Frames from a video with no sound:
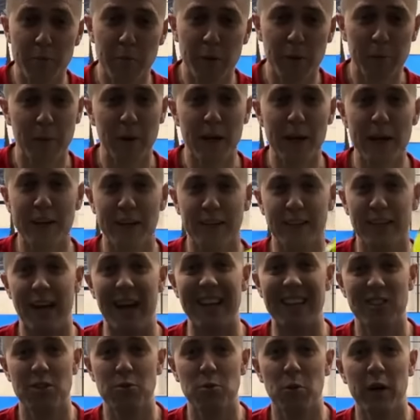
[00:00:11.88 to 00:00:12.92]
be playing,
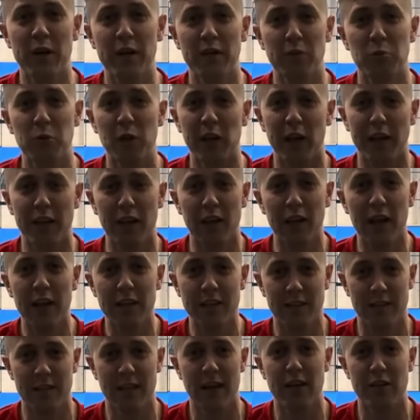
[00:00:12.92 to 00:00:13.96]
and Sven will
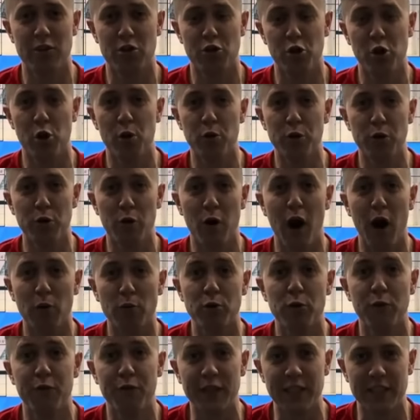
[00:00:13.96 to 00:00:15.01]
analyze and show you how
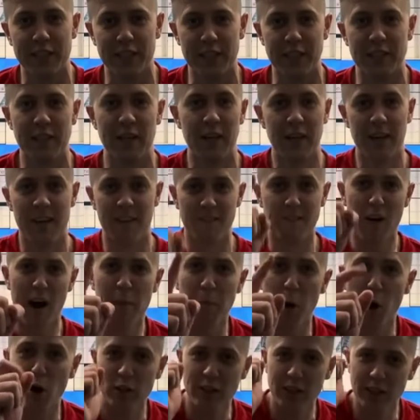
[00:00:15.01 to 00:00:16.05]
to fix it.
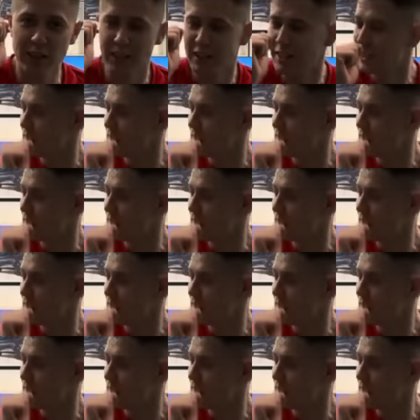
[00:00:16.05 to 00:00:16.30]
Vamos!